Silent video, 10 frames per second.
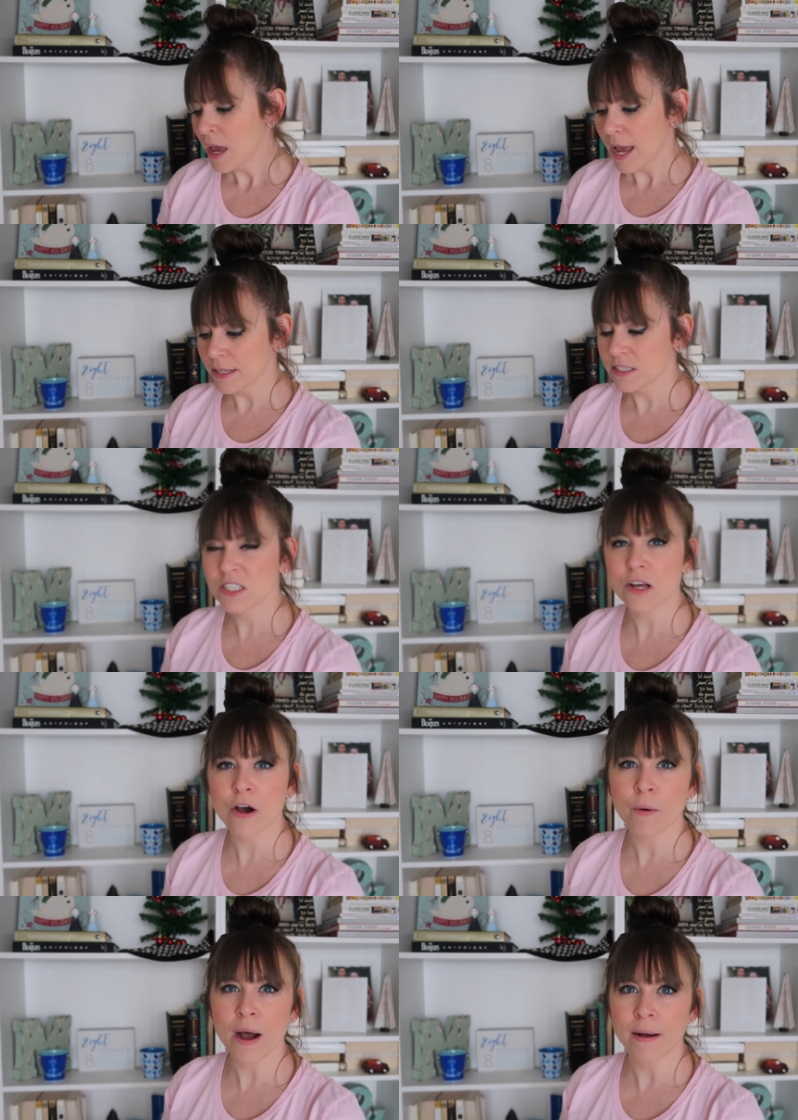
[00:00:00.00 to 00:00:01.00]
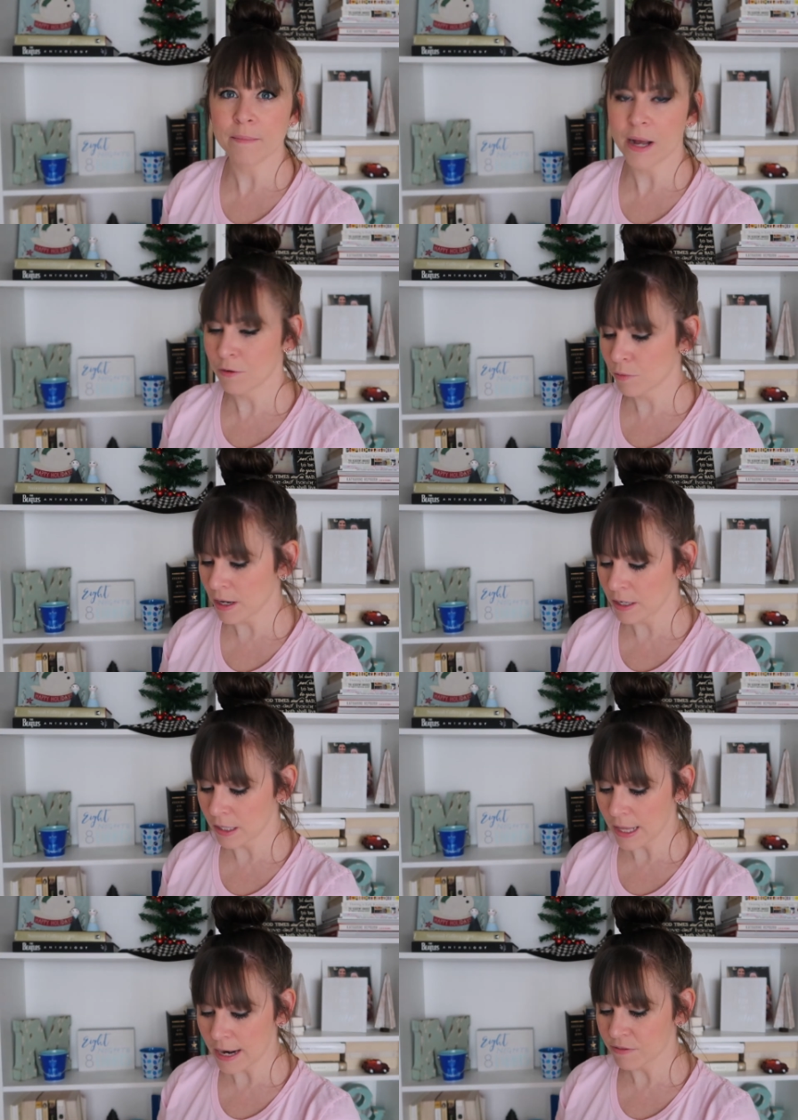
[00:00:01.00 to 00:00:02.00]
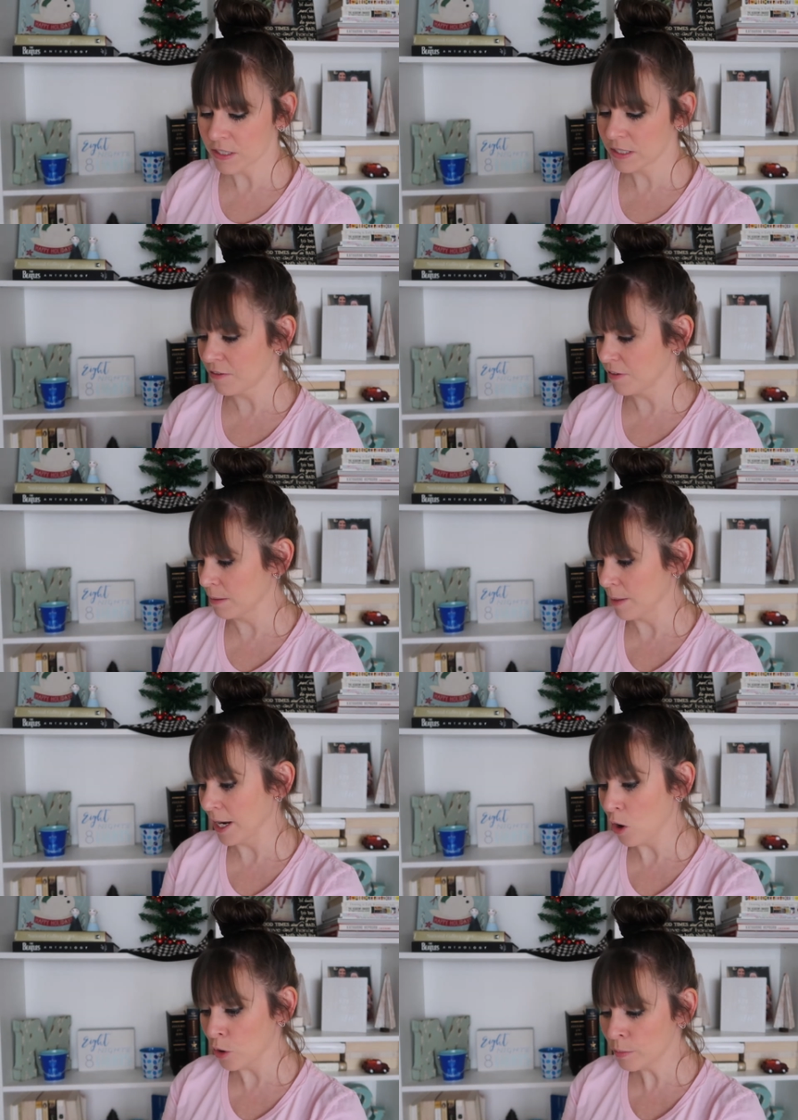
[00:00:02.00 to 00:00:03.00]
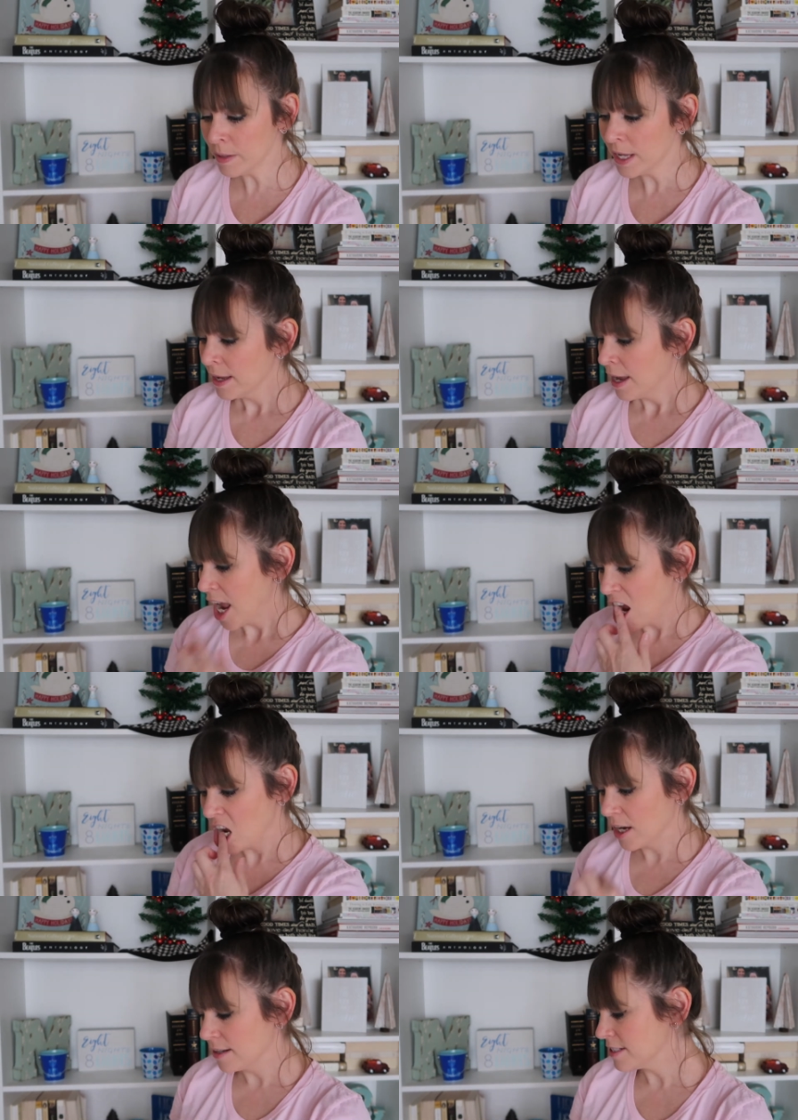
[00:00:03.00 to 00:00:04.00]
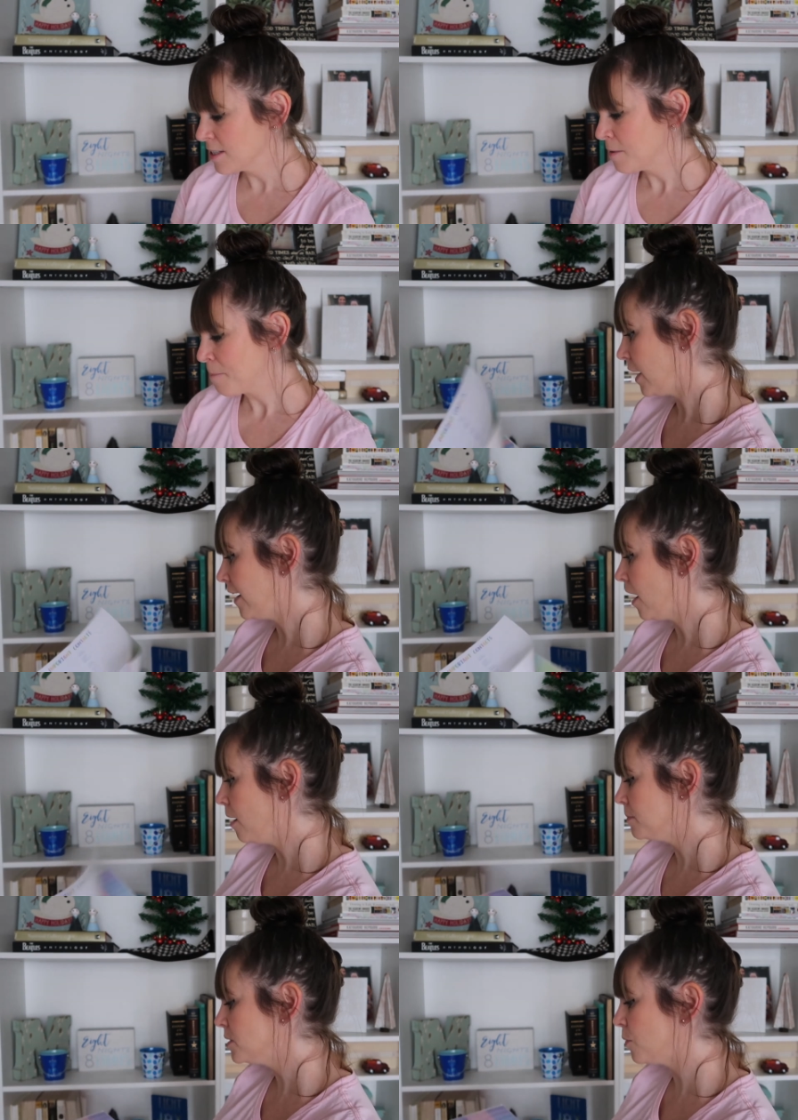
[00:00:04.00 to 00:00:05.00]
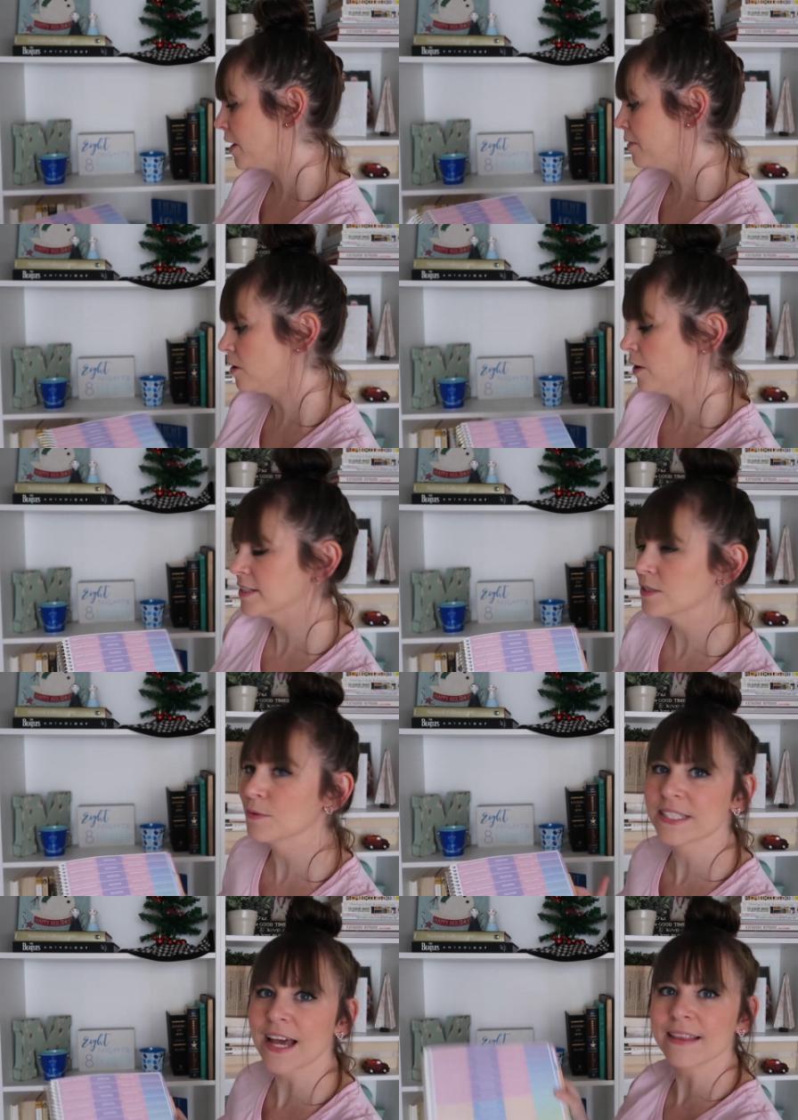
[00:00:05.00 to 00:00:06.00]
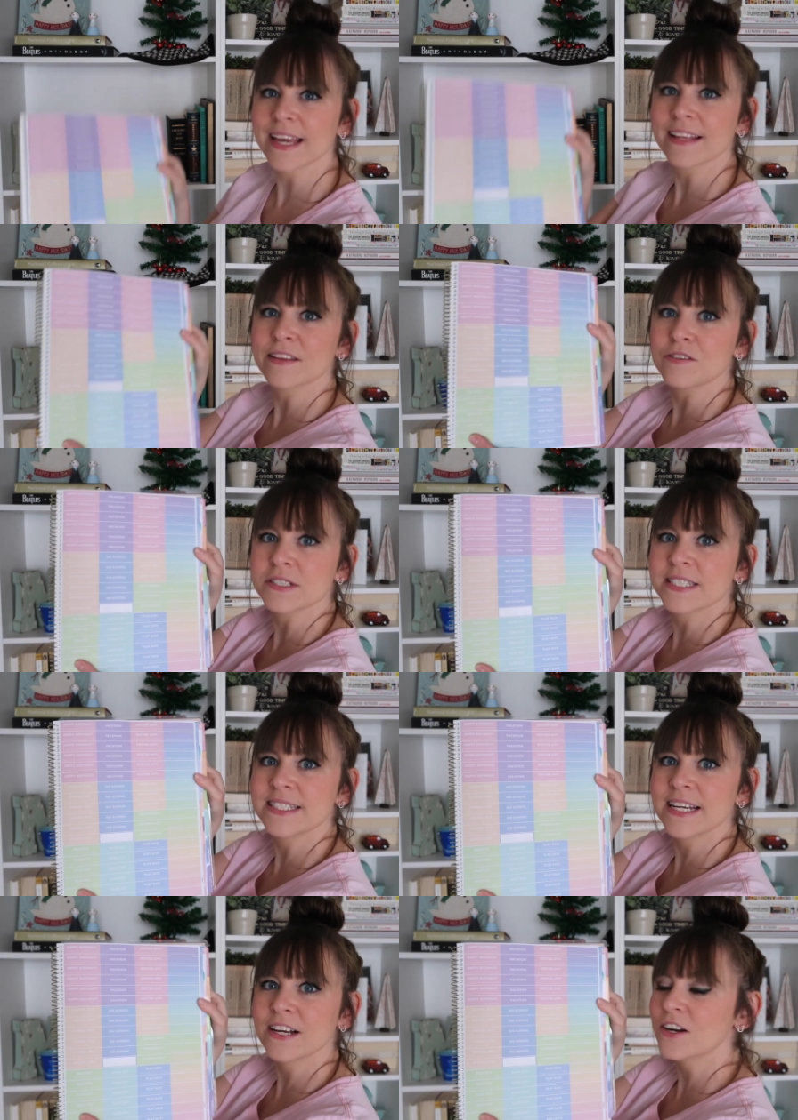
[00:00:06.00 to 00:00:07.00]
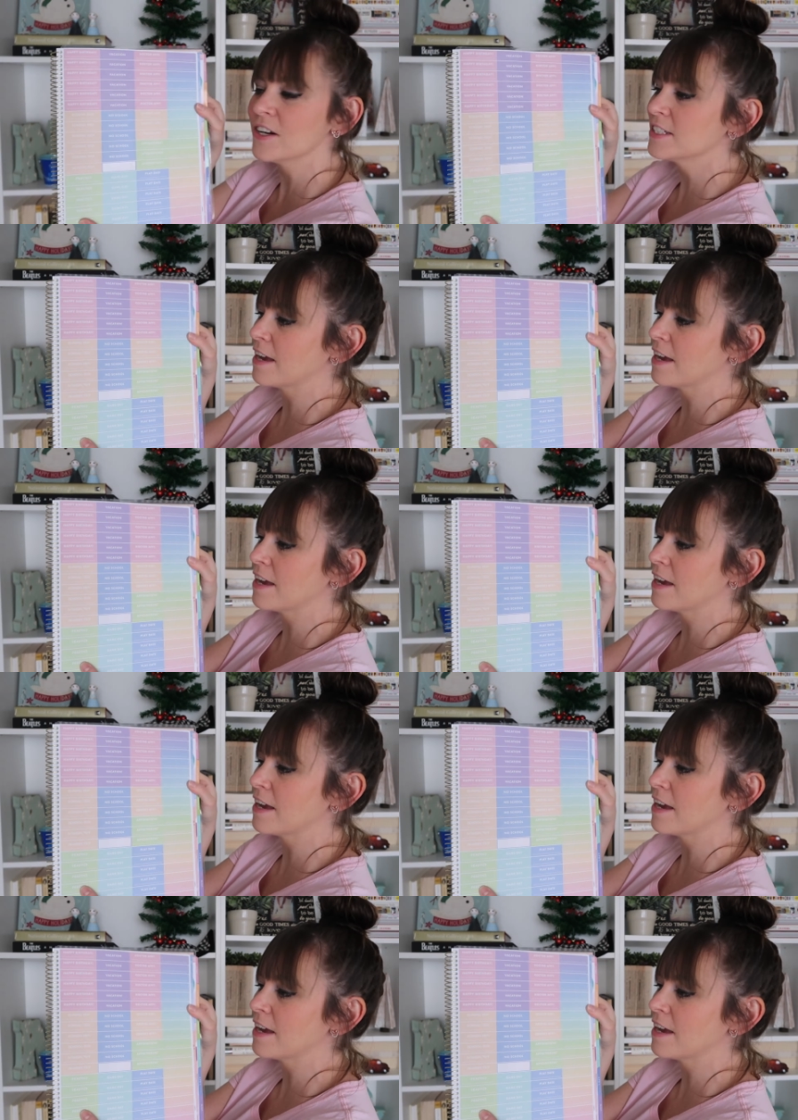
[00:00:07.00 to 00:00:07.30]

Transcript: And so um, I run a lot of the stuff in my home and it comes with, okay, so it's got like little stickers.